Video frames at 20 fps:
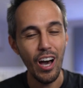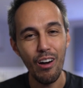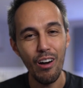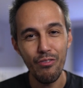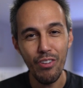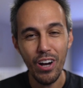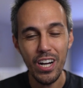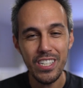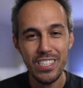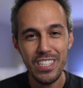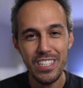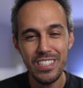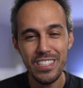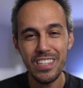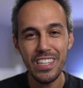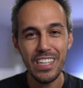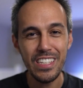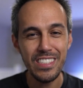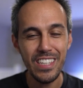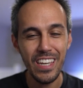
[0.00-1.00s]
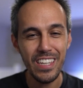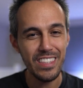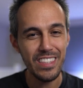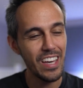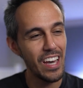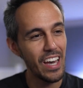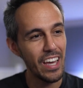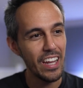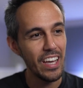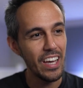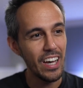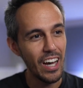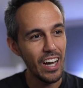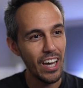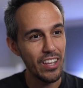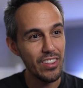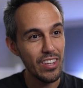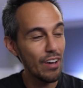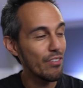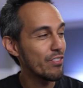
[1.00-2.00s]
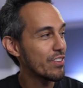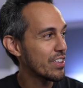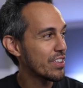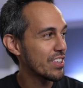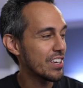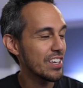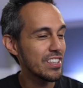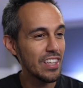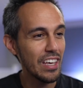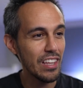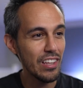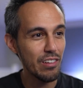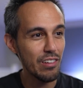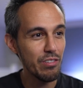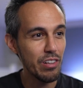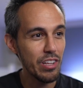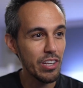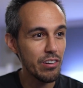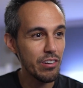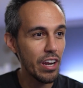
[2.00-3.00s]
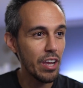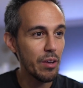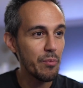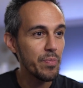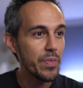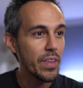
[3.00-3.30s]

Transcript: functions and things like that. I definitely think they look really great.